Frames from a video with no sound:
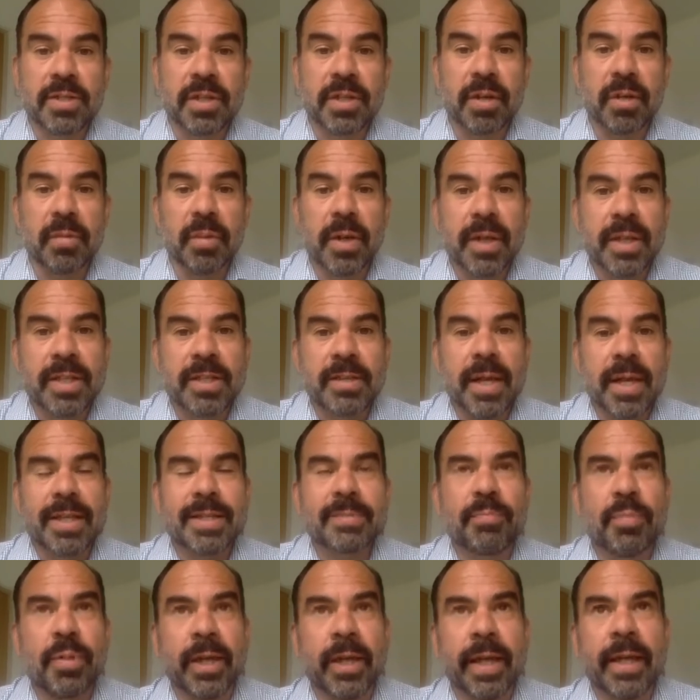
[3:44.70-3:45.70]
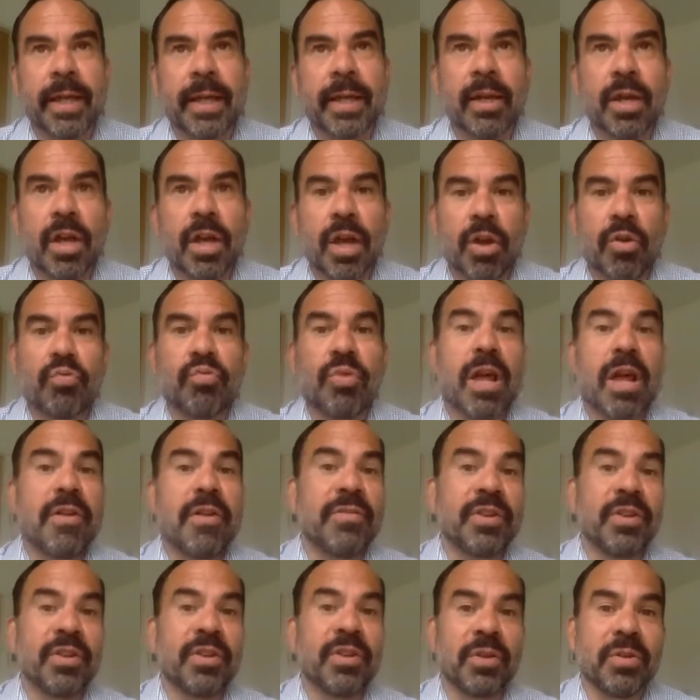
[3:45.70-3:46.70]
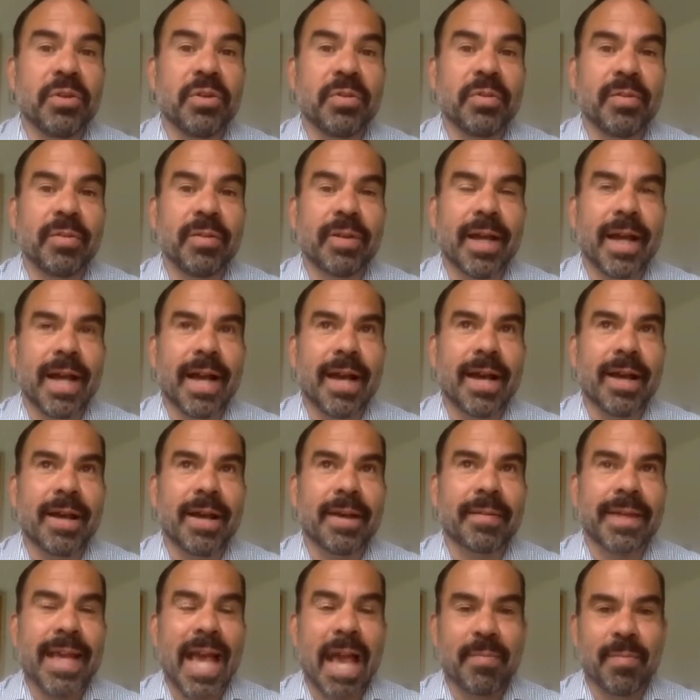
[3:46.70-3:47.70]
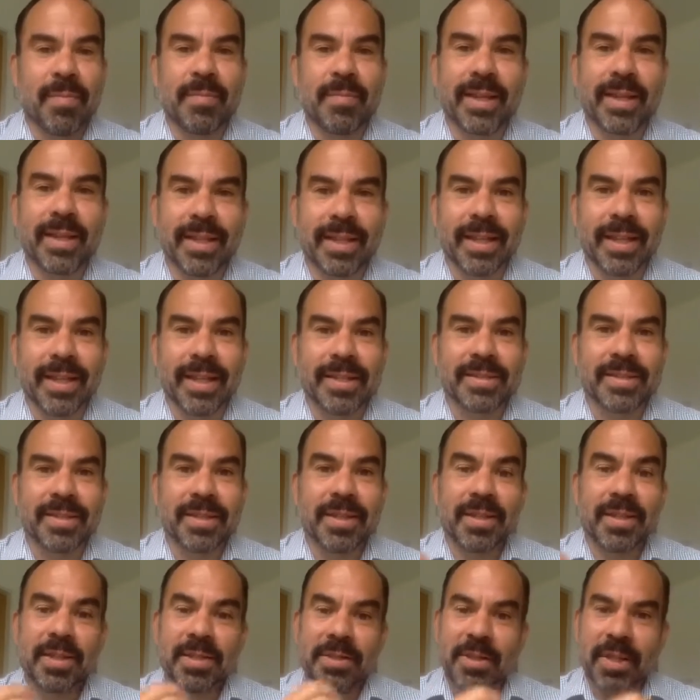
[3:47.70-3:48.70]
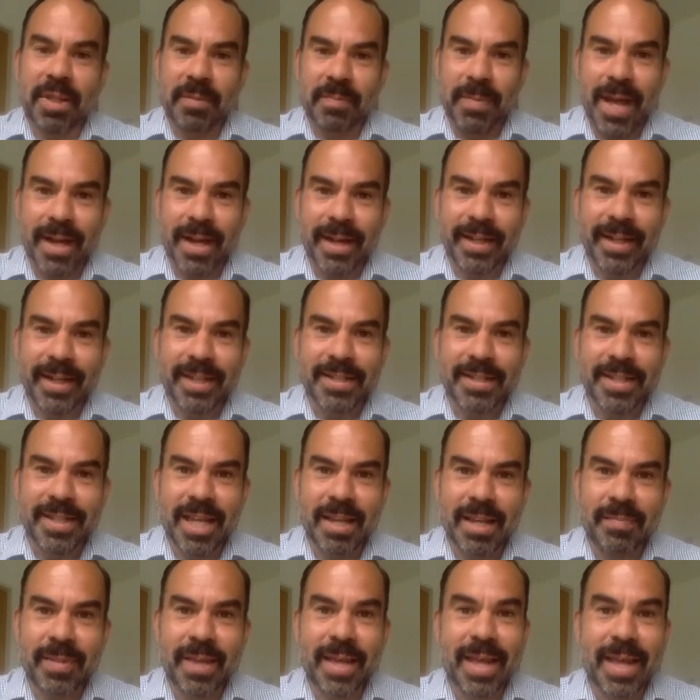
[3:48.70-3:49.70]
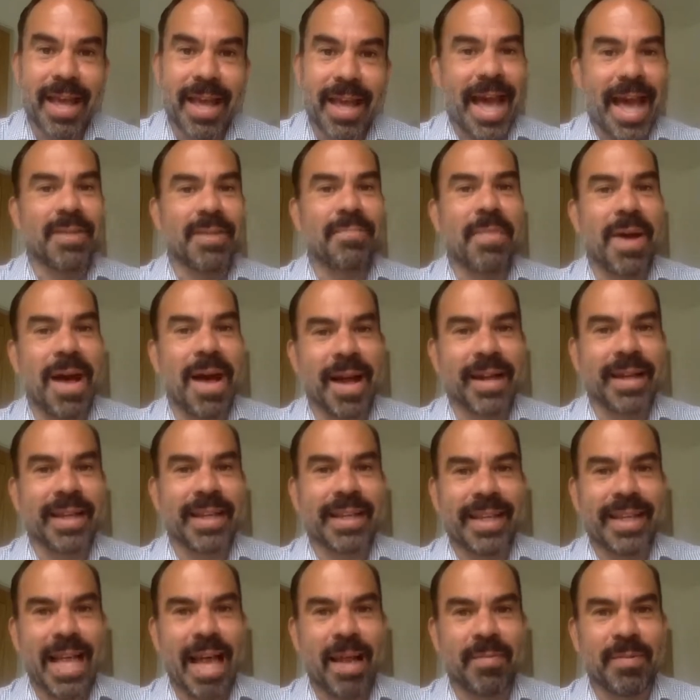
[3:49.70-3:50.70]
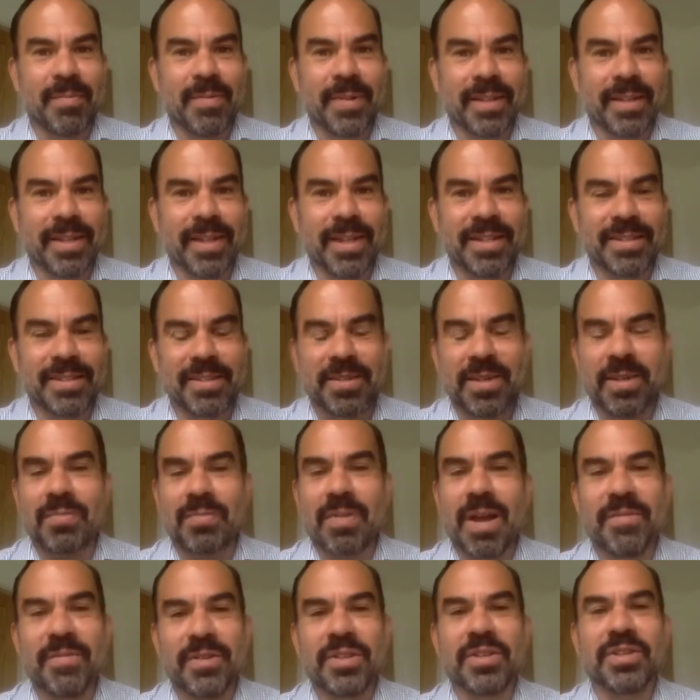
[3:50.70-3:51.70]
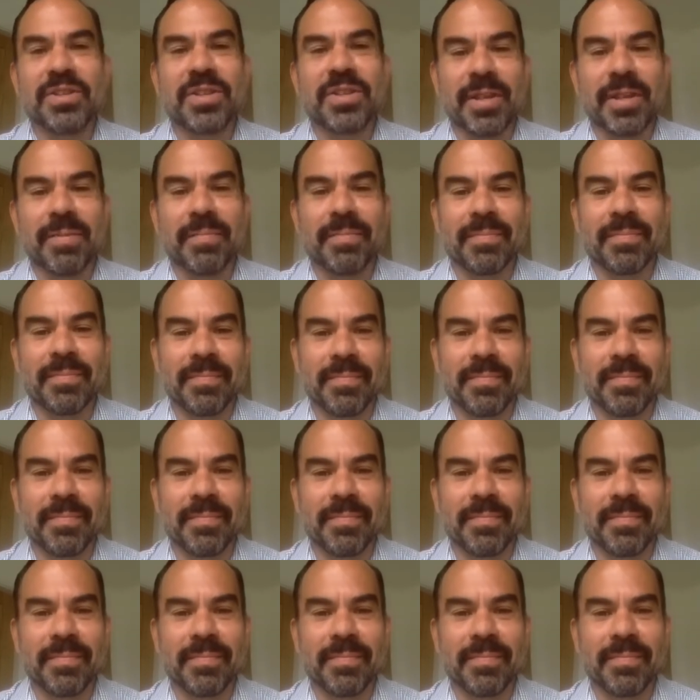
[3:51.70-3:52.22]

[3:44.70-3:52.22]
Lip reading: So it's bringing revenue capabilities to the marketing team and marketing capabilities to the revenue team.